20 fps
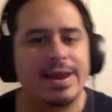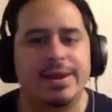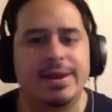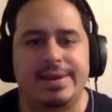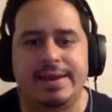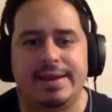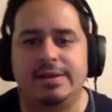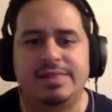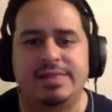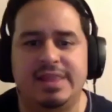
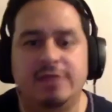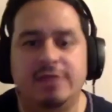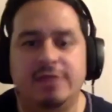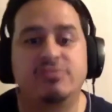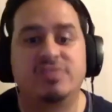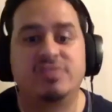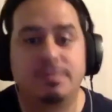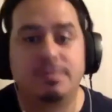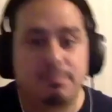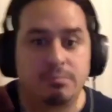
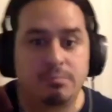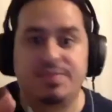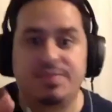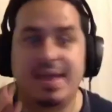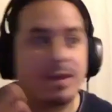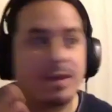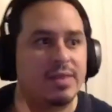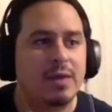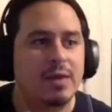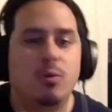
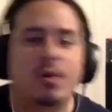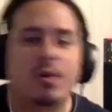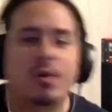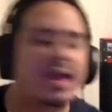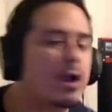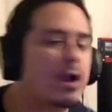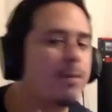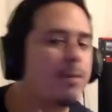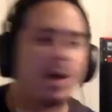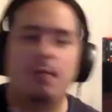they don't
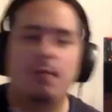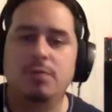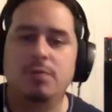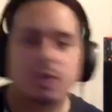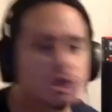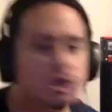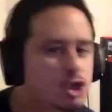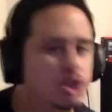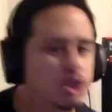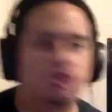care about
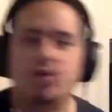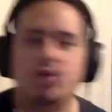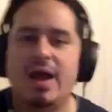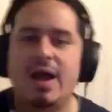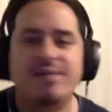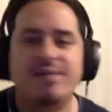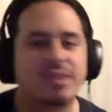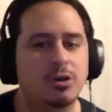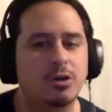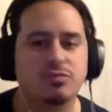
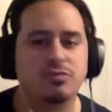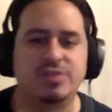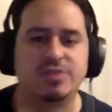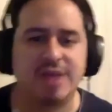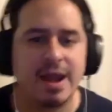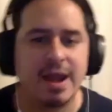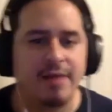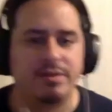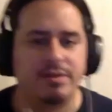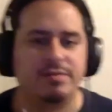driving those
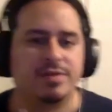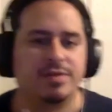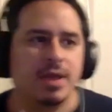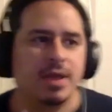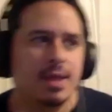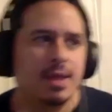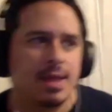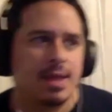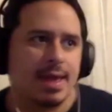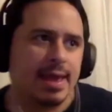narratives.
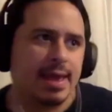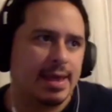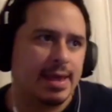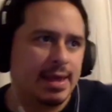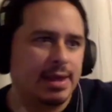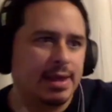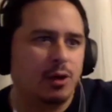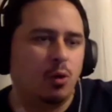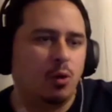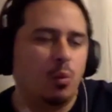
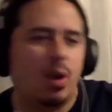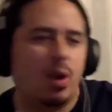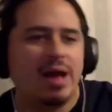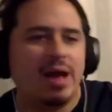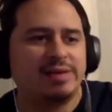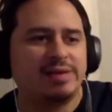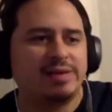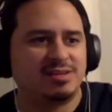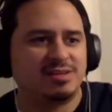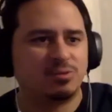In the
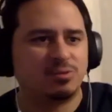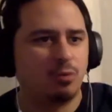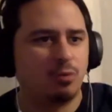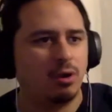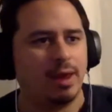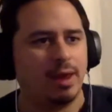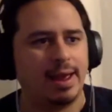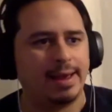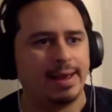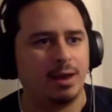West, it's more
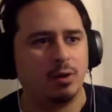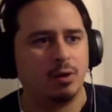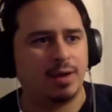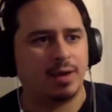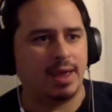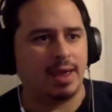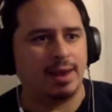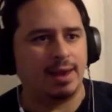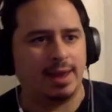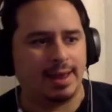like,
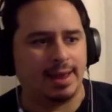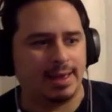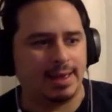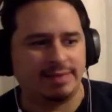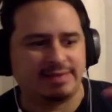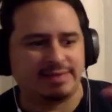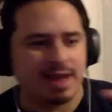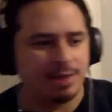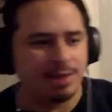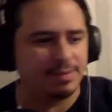okay, like
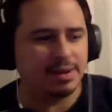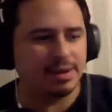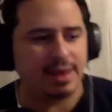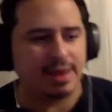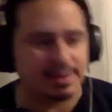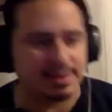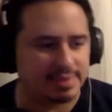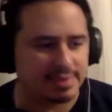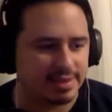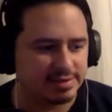it's got to be
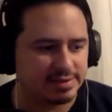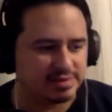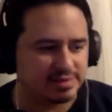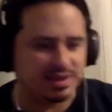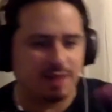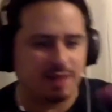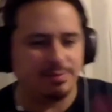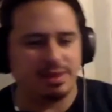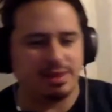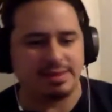like this, it's
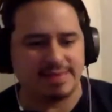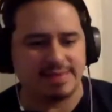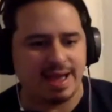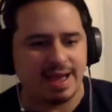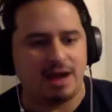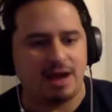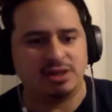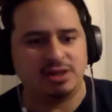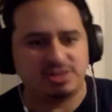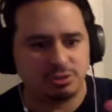got to be like
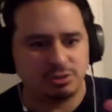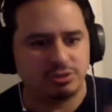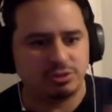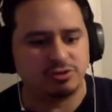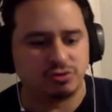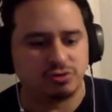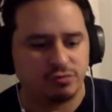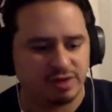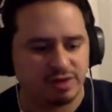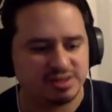that, until
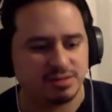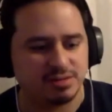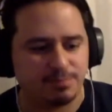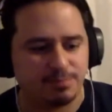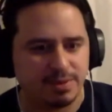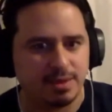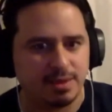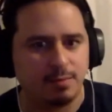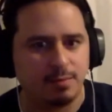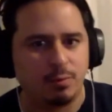there's a
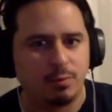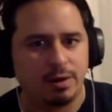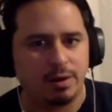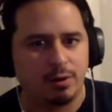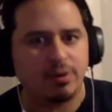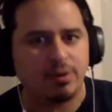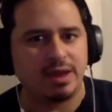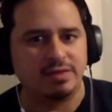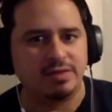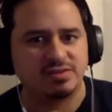recipe where,
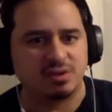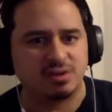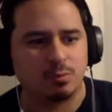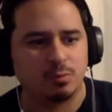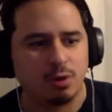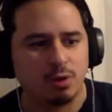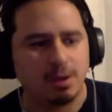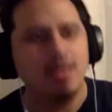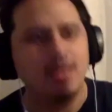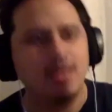okay, this could
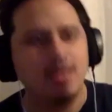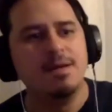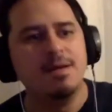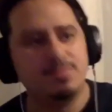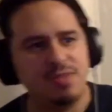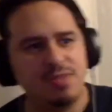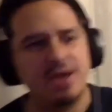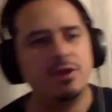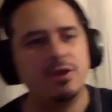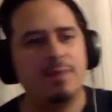work.
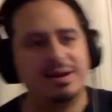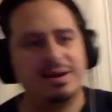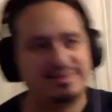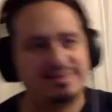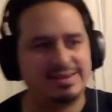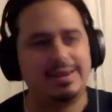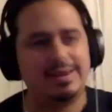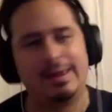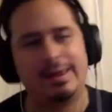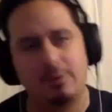Then you might
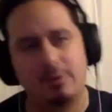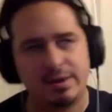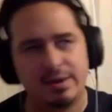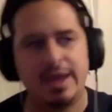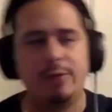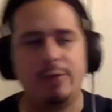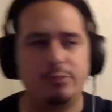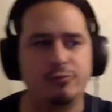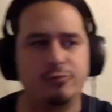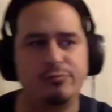see like,
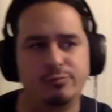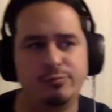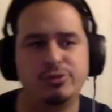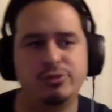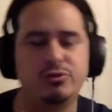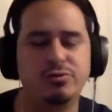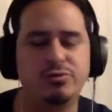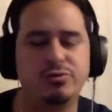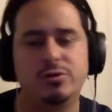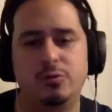okay, well, we'll
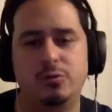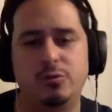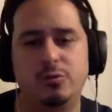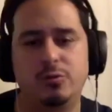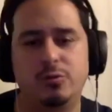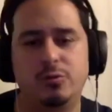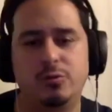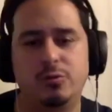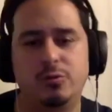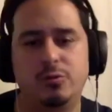do a little
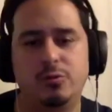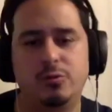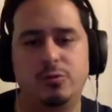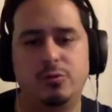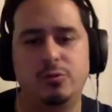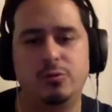bit more